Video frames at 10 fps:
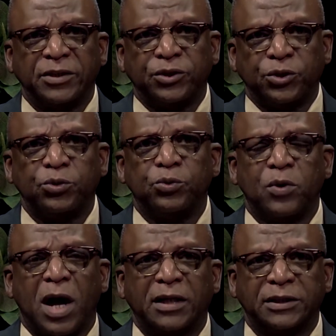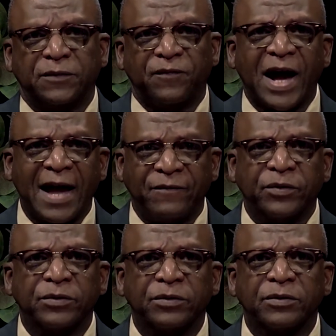into a
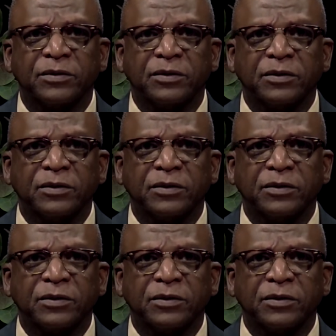survivor,